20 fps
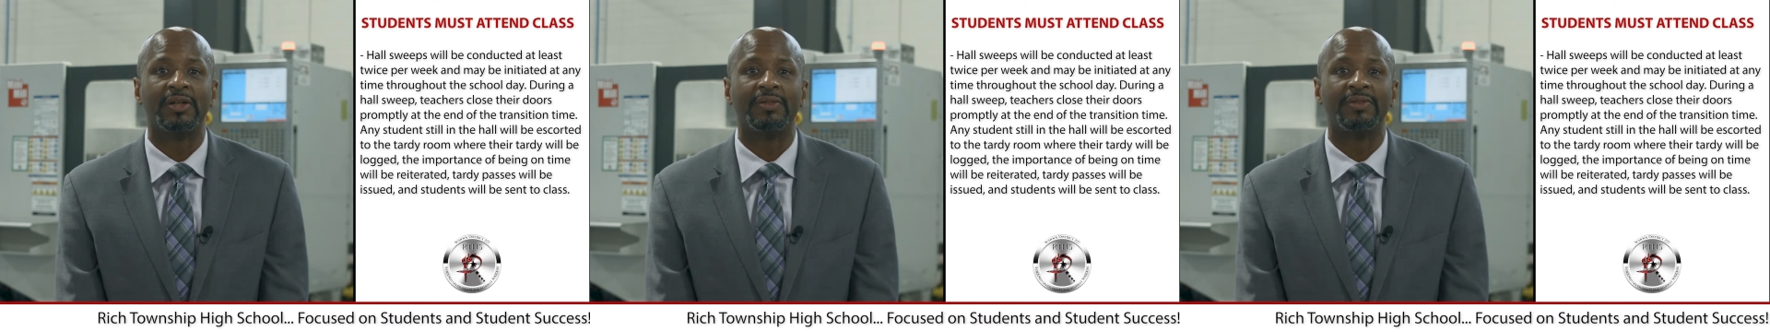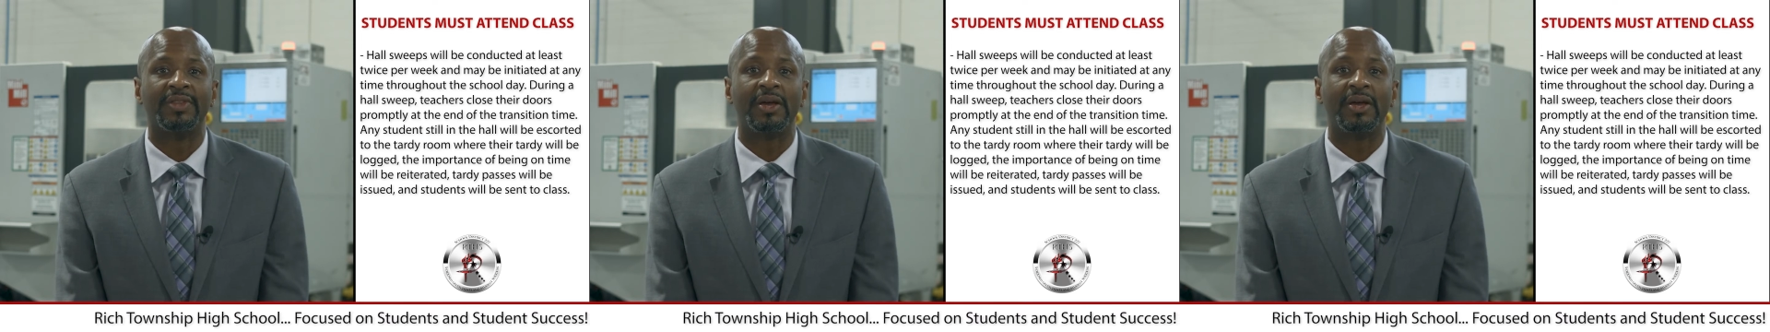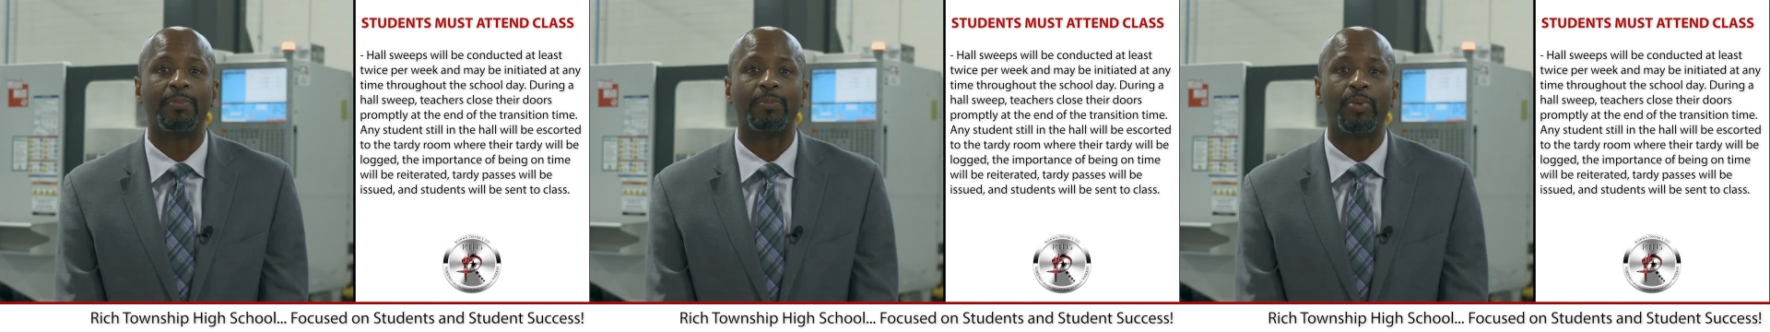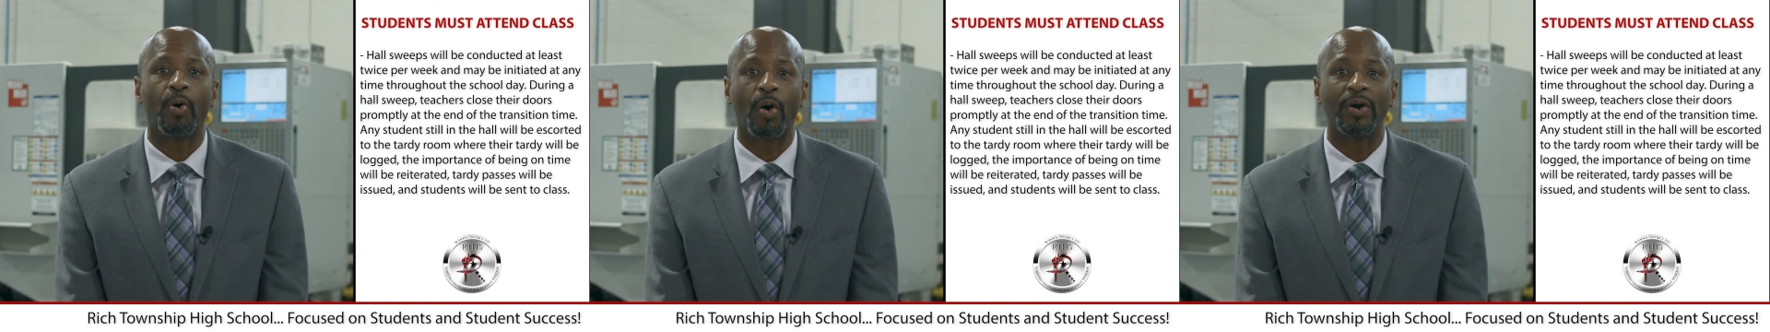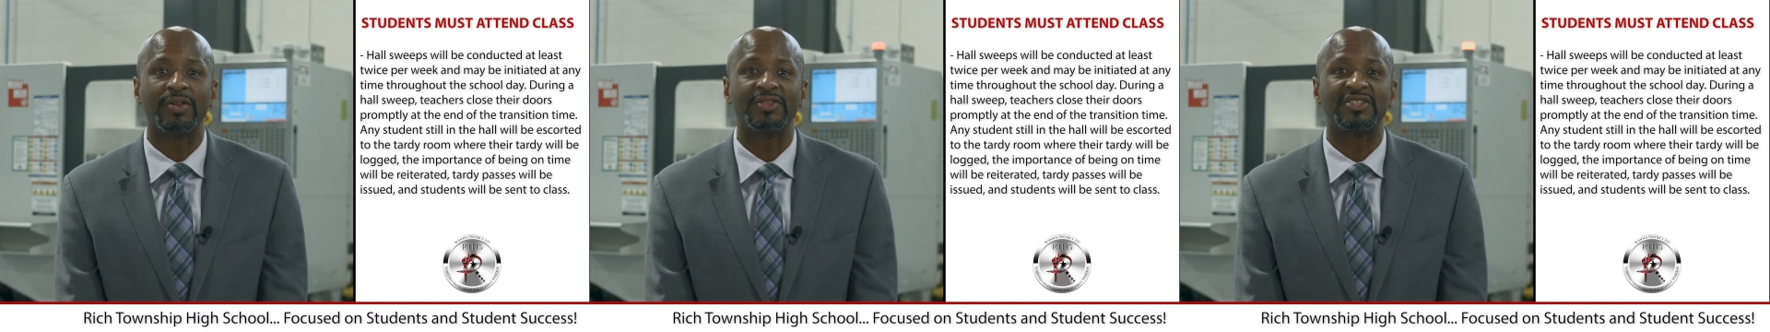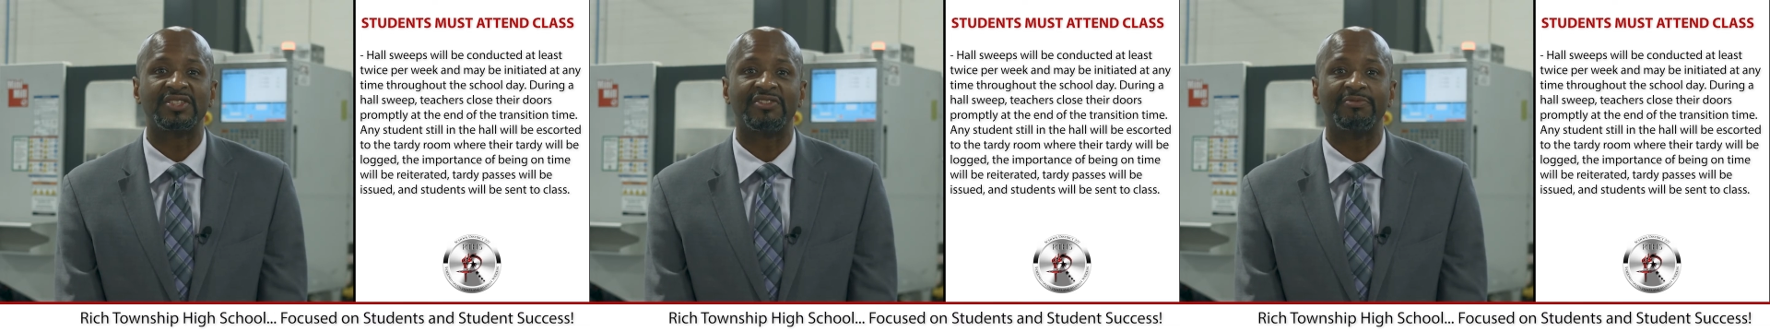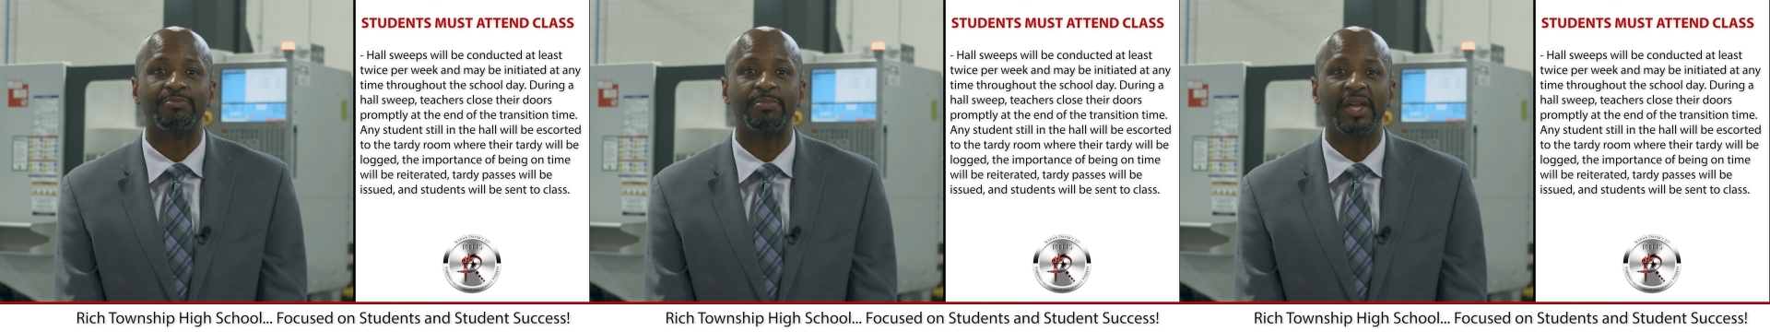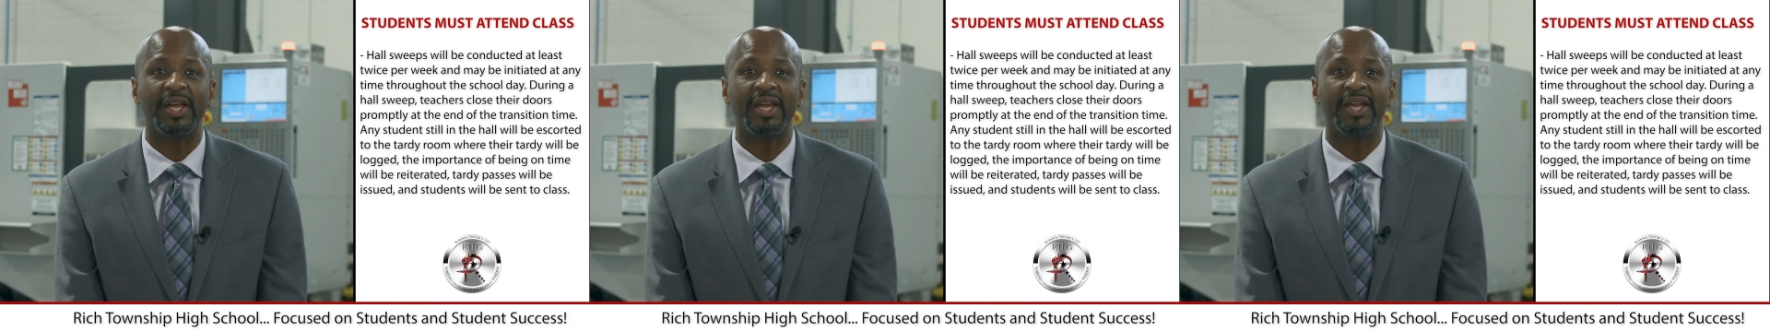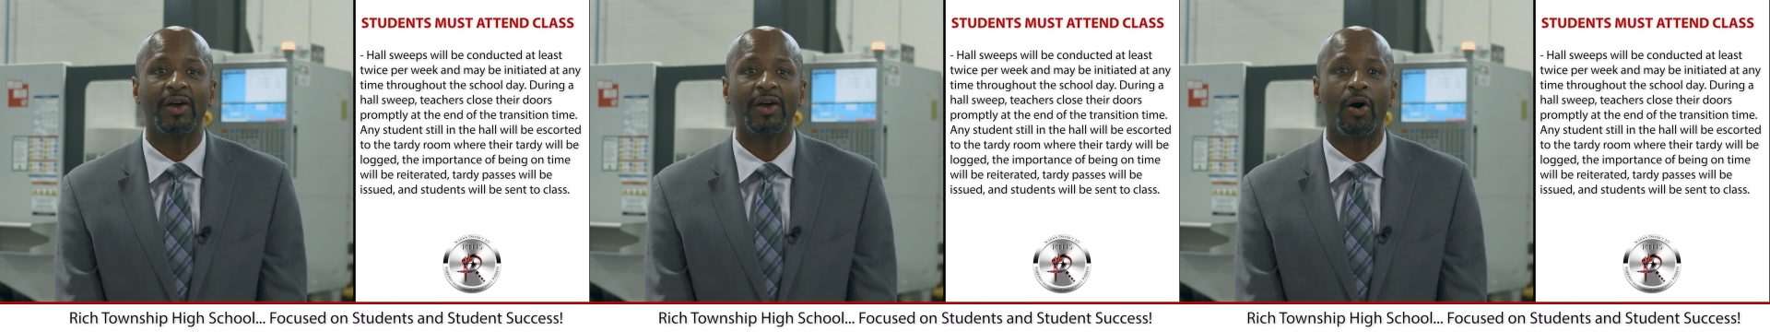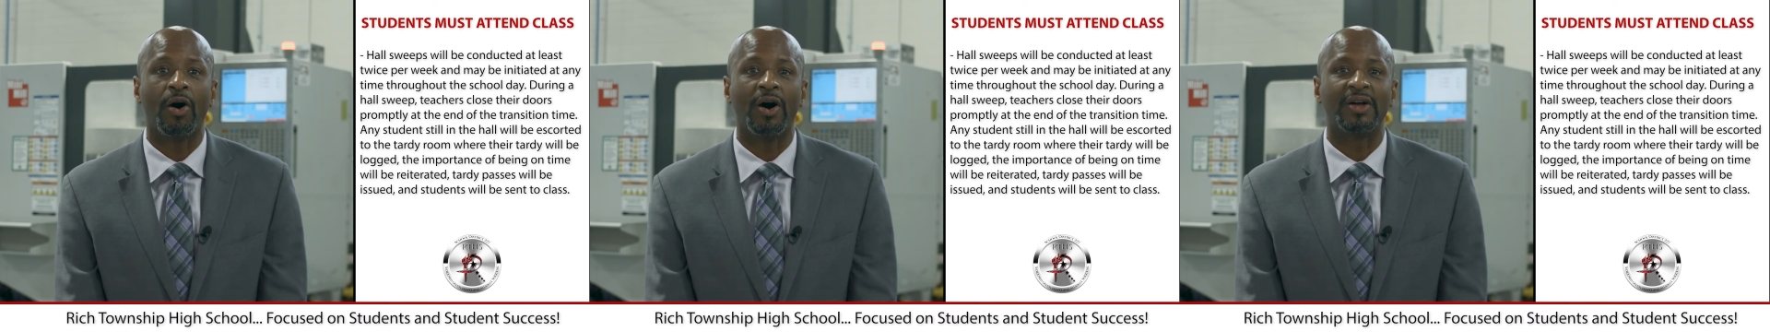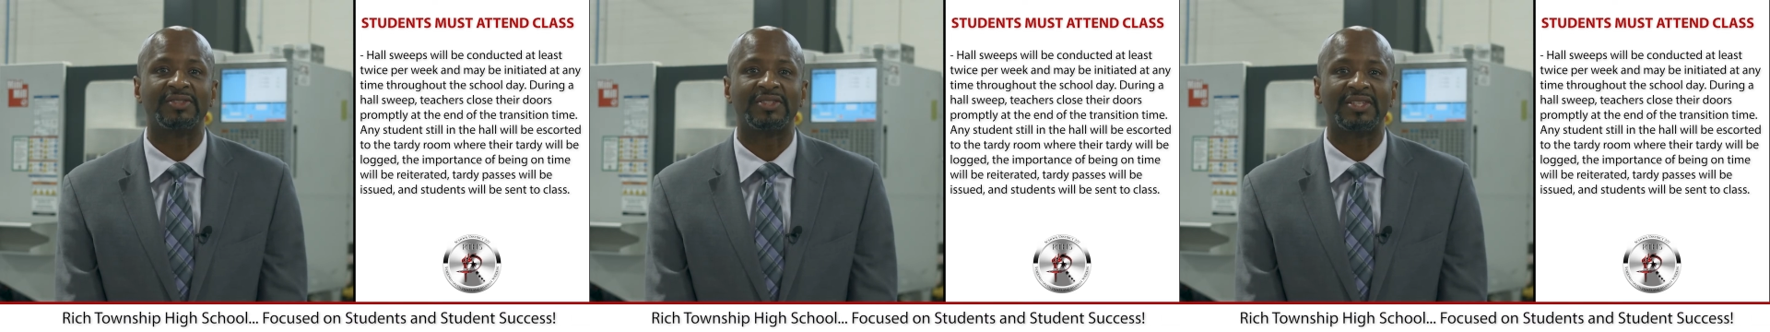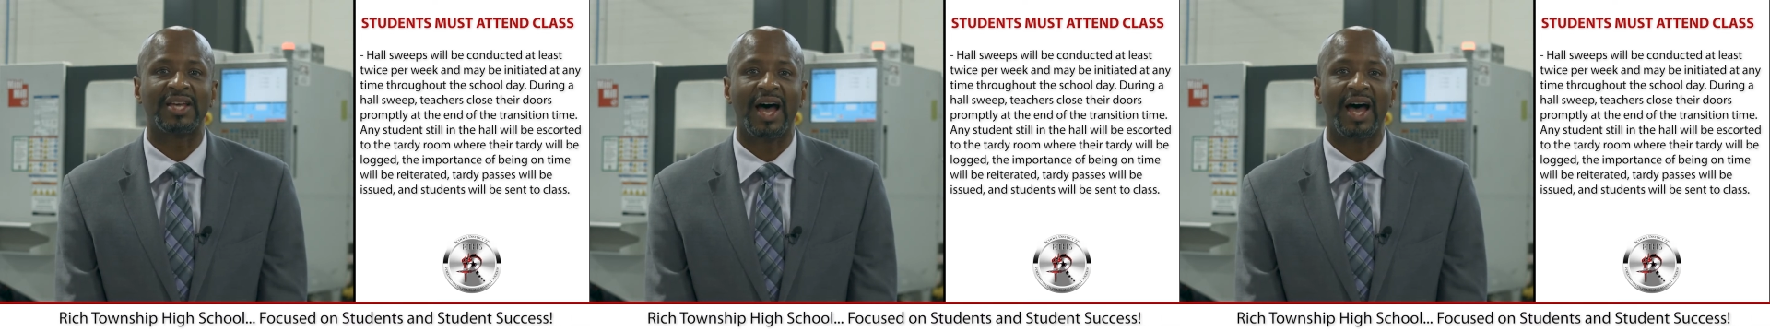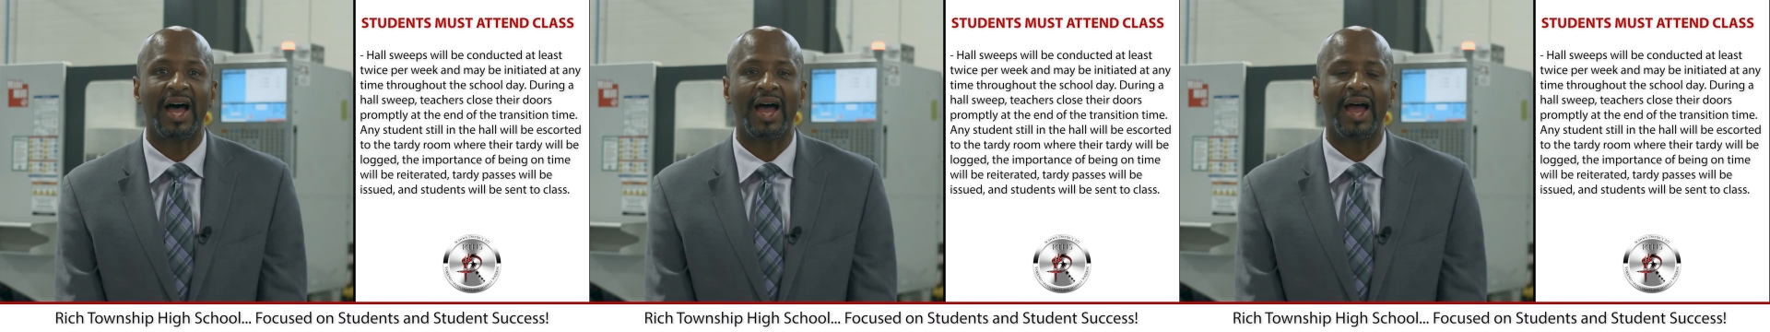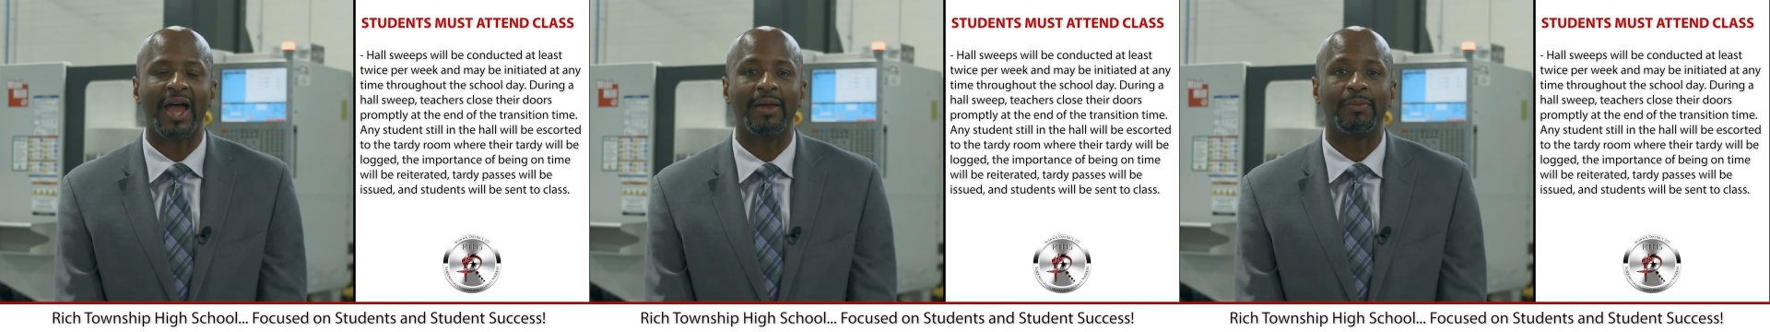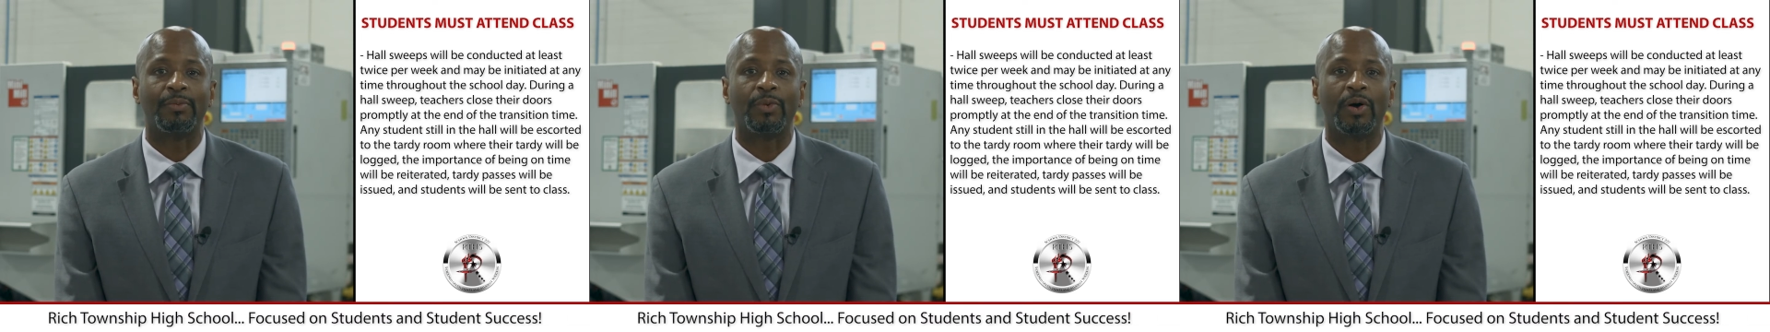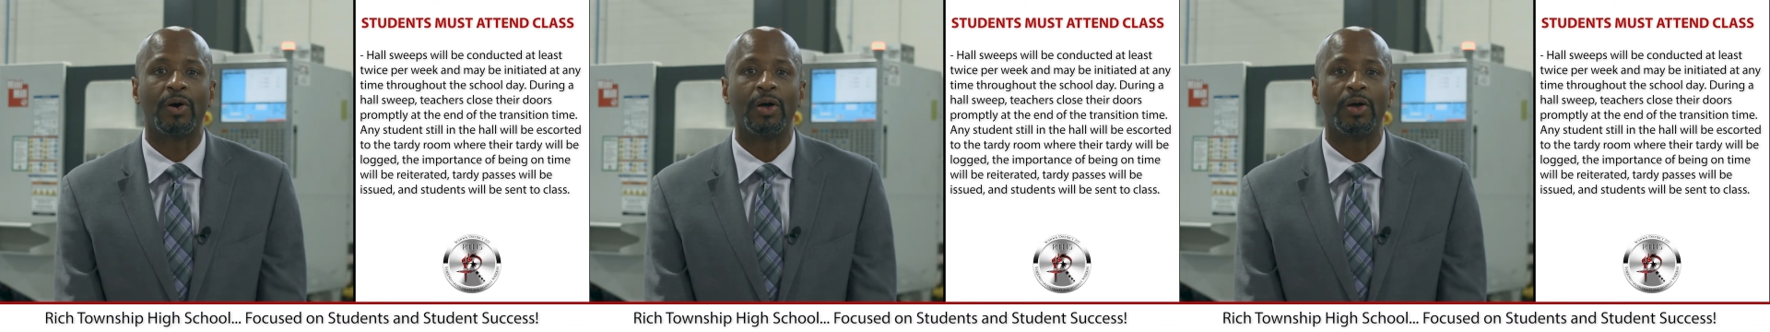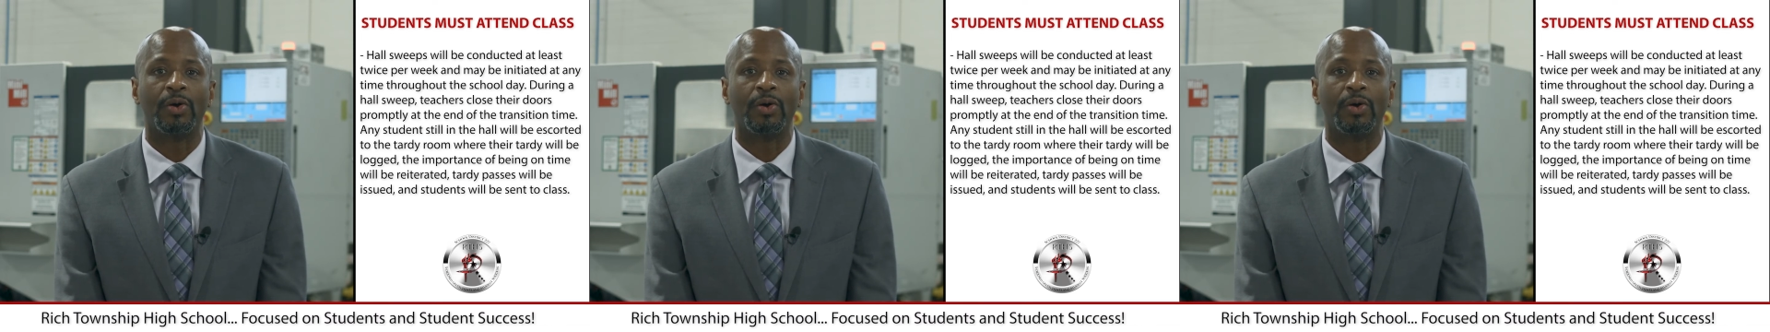The importance of being on time